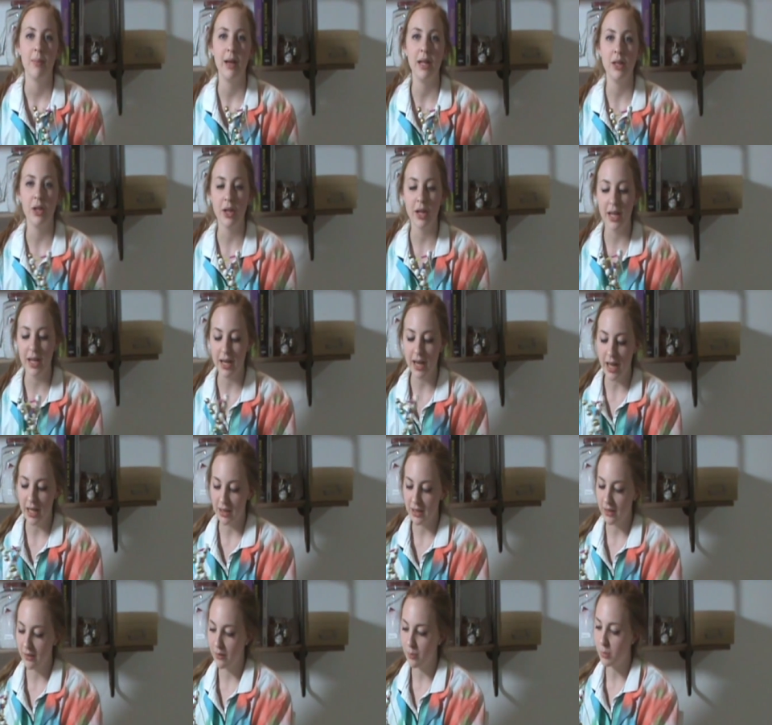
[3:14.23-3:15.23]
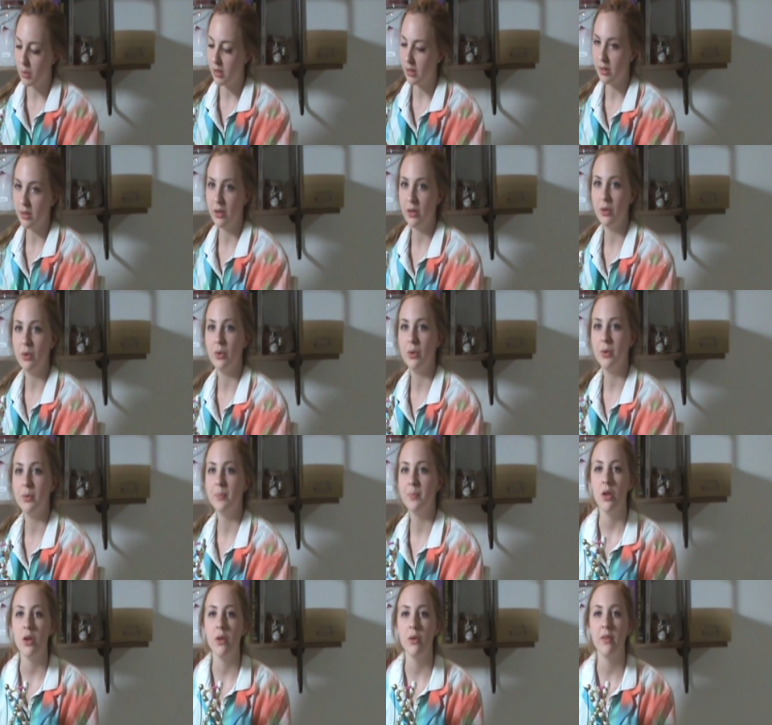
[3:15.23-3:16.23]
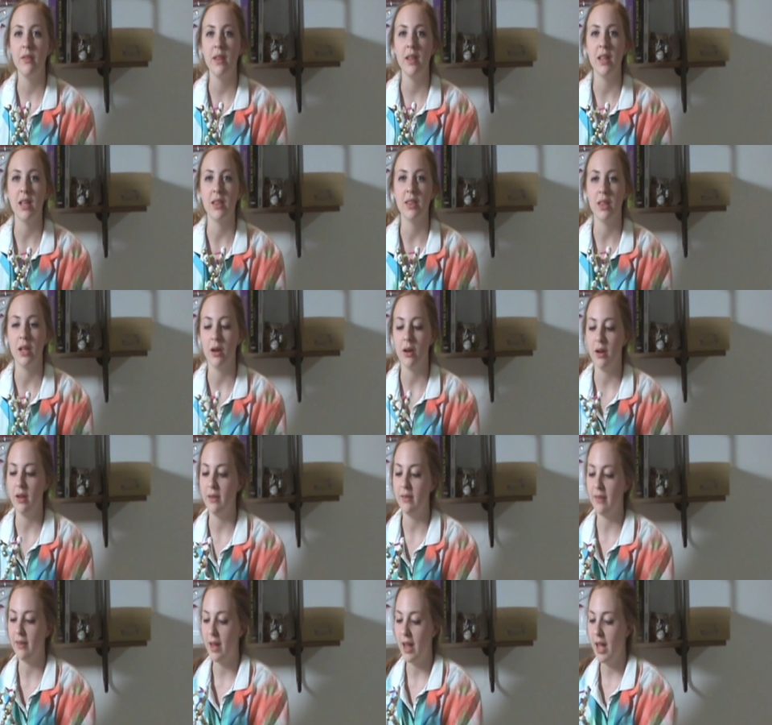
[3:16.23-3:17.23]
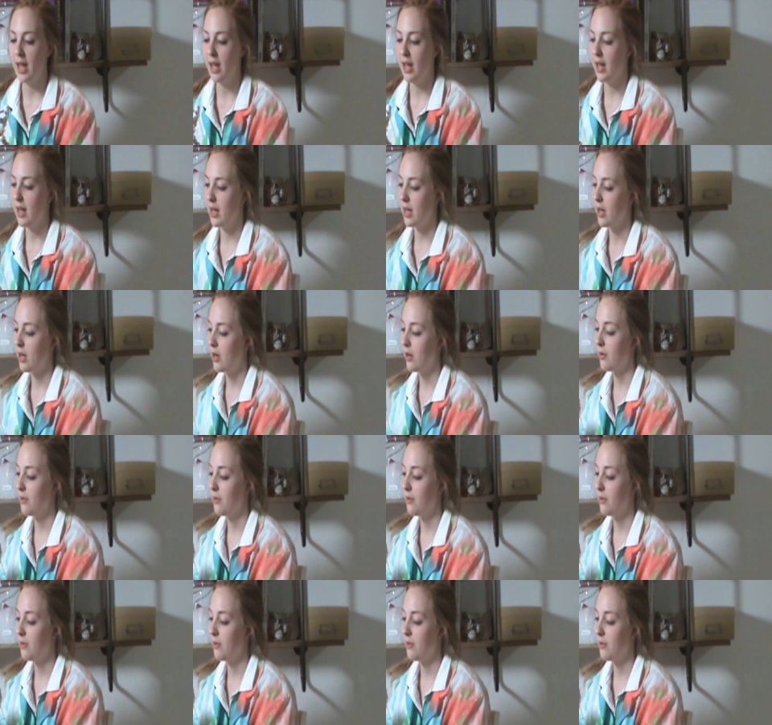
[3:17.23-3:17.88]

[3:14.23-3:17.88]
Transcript: By looking at this molecule, you see that there is a